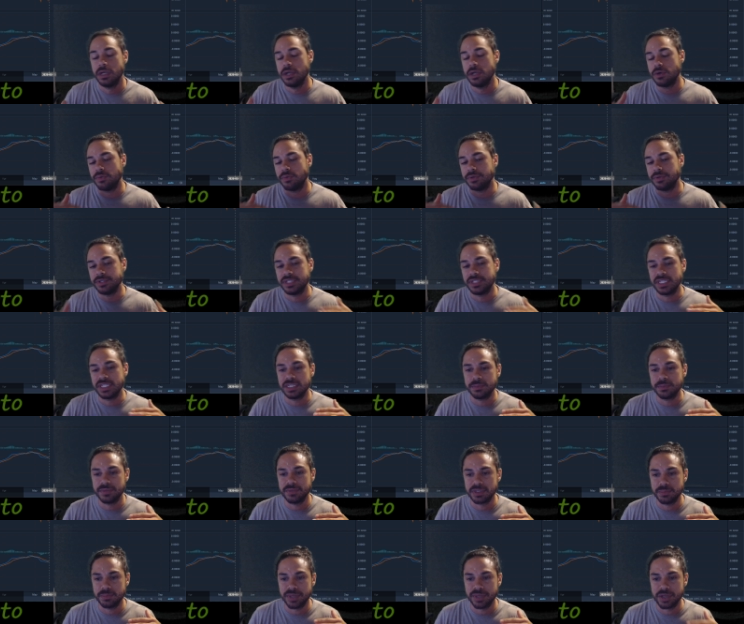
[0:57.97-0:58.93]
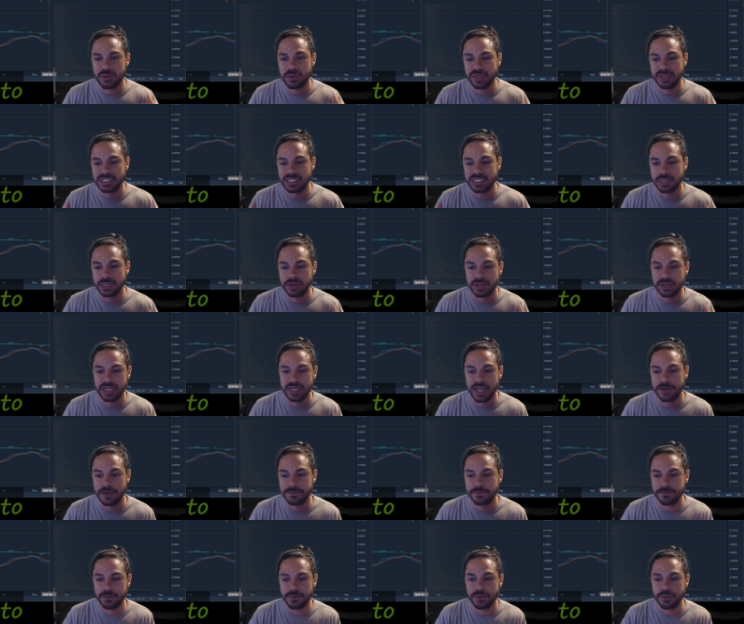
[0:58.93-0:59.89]
When you see Bitcoin settle
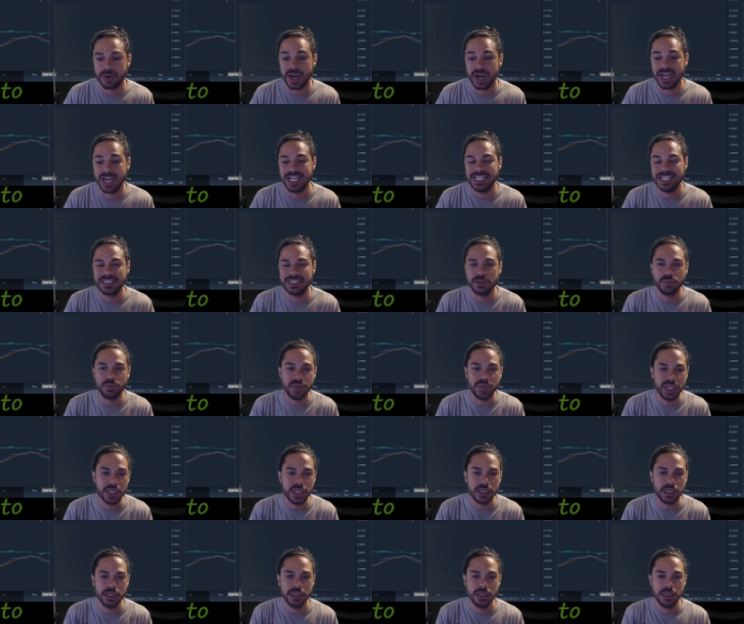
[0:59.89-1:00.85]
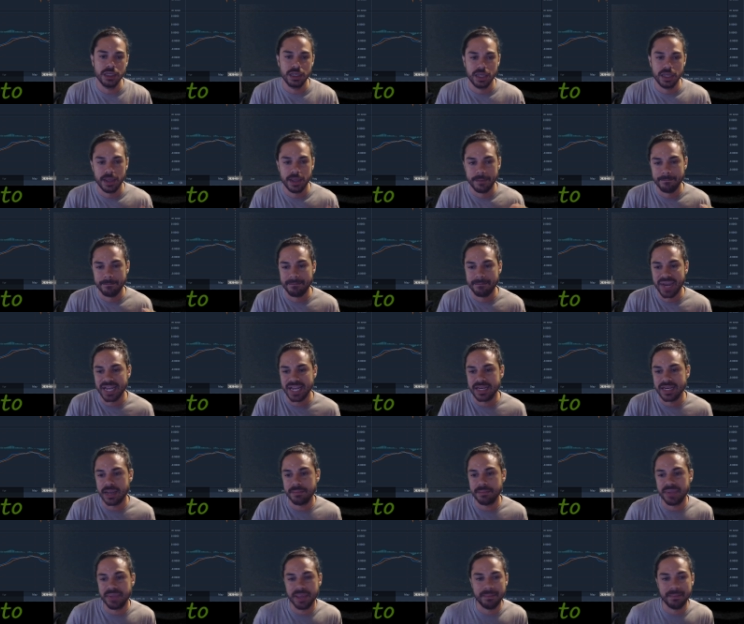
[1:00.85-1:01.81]
down for at least a week, might
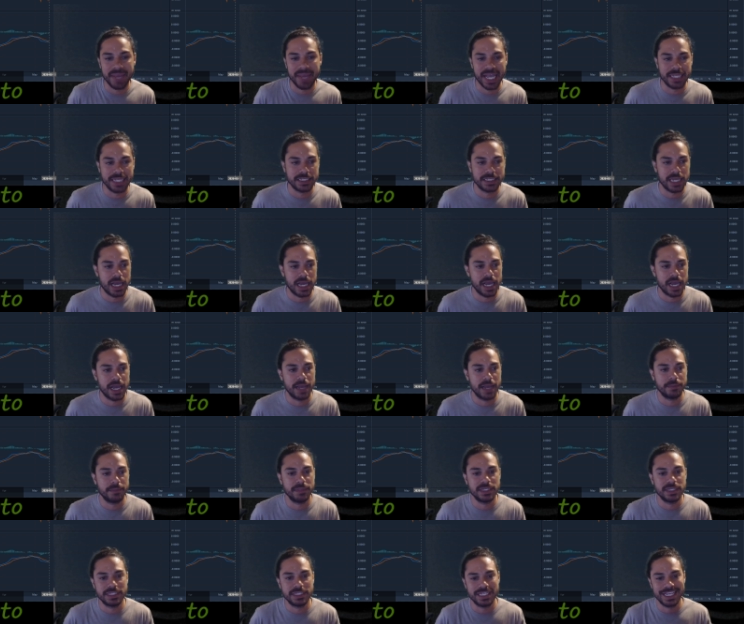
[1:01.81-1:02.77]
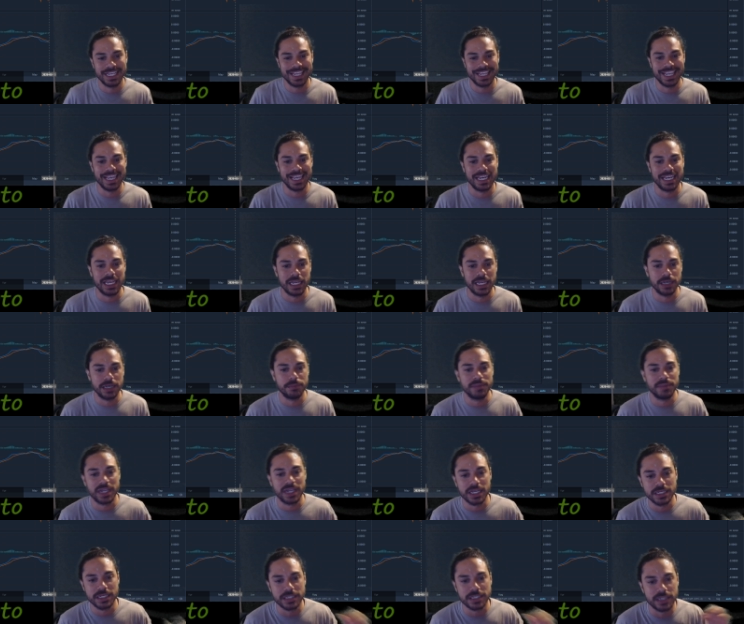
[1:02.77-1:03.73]
not be a bad time to get in
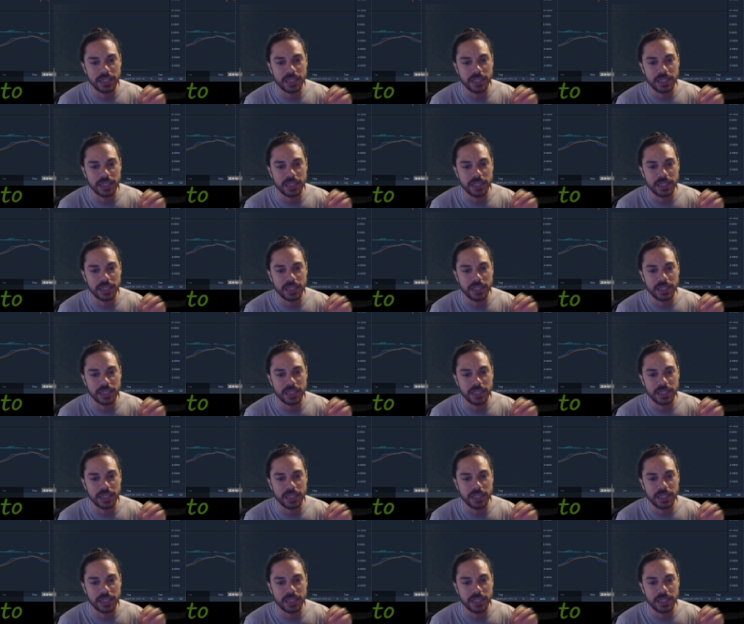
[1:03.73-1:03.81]
because